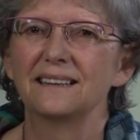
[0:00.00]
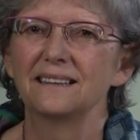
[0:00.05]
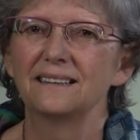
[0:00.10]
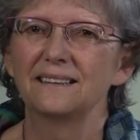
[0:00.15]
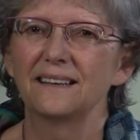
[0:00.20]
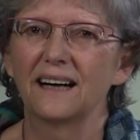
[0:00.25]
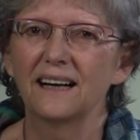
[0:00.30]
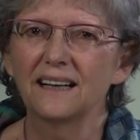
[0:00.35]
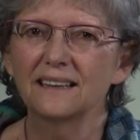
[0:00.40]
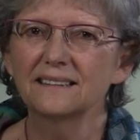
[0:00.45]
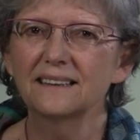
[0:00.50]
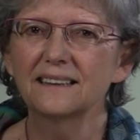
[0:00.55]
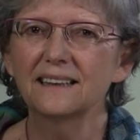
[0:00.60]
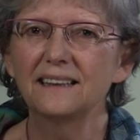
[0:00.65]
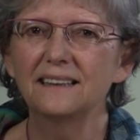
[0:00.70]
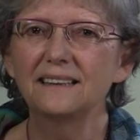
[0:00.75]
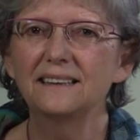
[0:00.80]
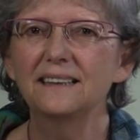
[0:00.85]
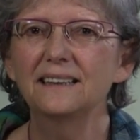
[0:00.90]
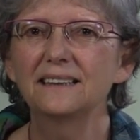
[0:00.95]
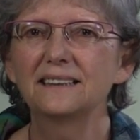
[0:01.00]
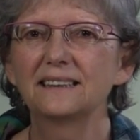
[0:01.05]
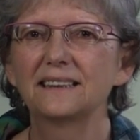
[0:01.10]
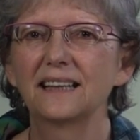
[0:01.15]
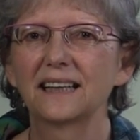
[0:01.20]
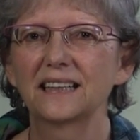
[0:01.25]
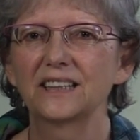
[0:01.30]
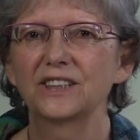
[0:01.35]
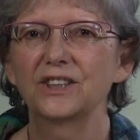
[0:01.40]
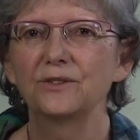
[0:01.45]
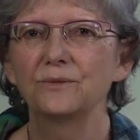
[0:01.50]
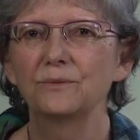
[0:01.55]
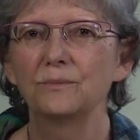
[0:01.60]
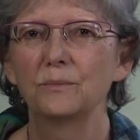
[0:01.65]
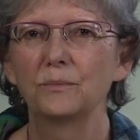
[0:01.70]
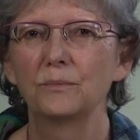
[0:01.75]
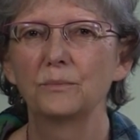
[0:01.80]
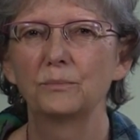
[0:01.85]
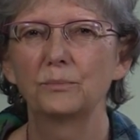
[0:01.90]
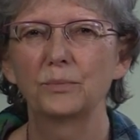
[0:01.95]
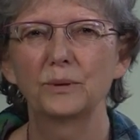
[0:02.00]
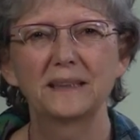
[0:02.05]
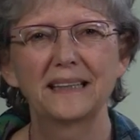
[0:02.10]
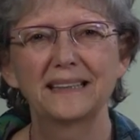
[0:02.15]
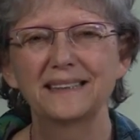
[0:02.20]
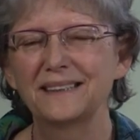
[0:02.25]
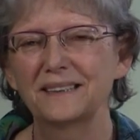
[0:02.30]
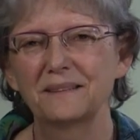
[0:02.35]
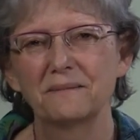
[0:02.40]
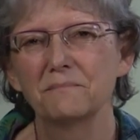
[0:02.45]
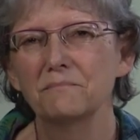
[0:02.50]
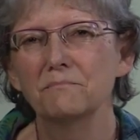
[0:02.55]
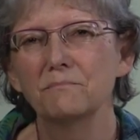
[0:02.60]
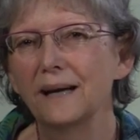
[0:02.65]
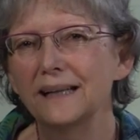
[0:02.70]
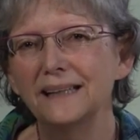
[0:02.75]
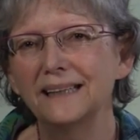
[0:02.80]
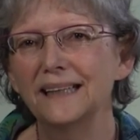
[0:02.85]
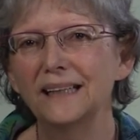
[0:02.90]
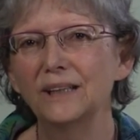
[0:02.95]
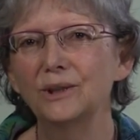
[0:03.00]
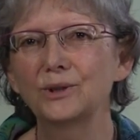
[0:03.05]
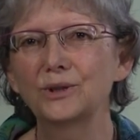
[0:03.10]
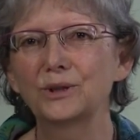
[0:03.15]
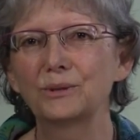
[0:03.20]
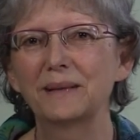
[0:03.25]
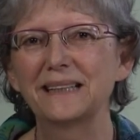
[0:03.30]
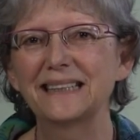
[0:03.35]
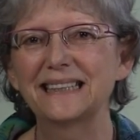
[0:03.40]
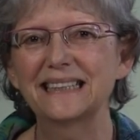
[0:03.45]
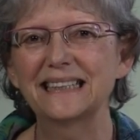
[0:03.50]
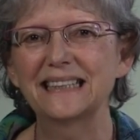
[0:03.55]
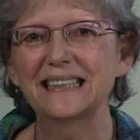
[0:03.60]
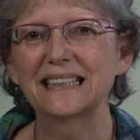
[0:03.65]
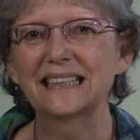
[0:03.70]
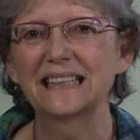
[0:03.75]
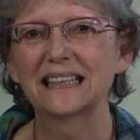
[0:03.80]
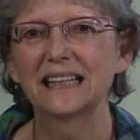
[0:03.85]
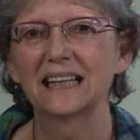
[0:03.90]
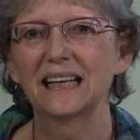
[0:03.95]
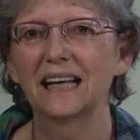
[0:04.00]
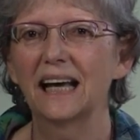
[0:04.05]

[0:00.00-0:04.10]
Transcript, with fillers: The article in this section presents many illustrations